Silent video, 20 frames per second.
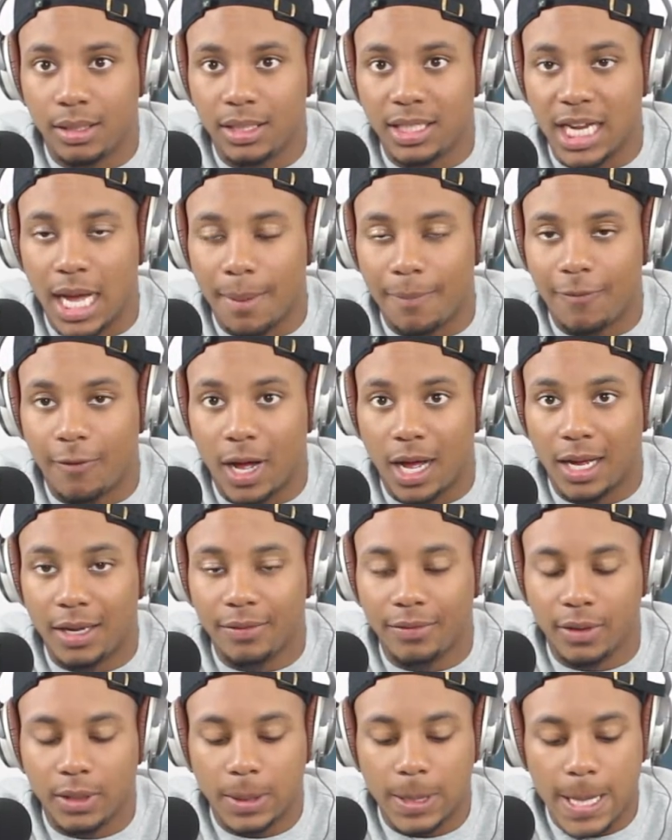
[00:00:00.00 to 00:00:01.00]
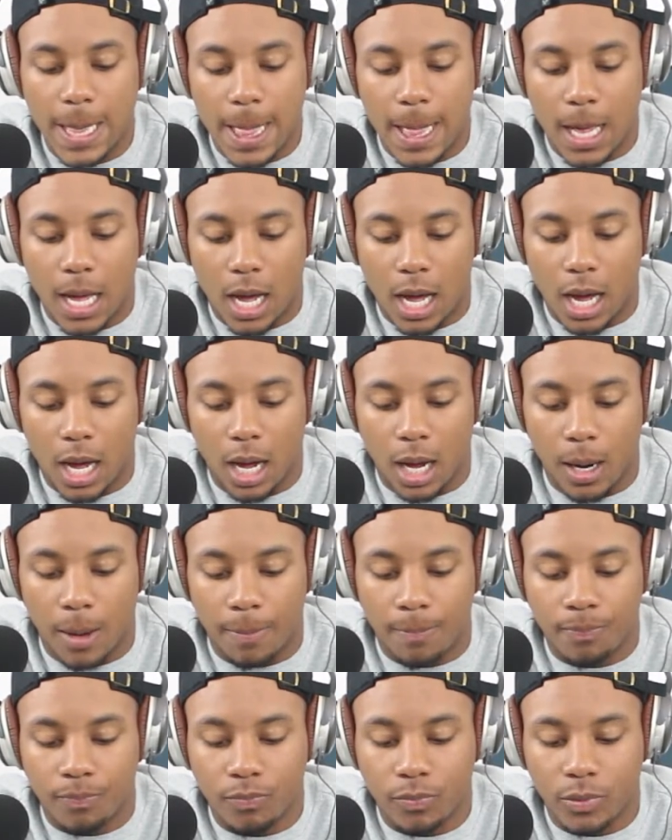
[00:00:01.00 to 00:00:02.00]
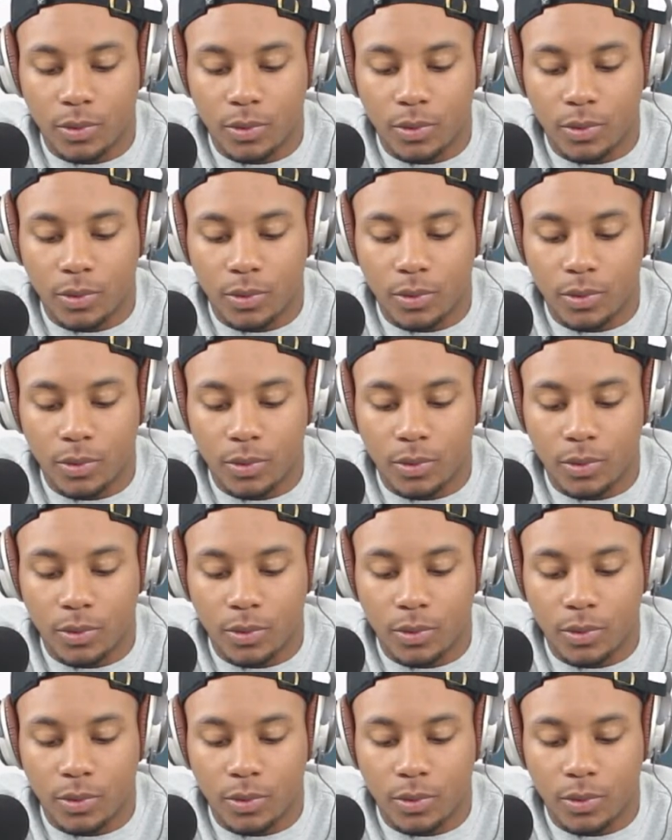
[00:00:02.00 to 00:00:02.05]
top 5. Yeah.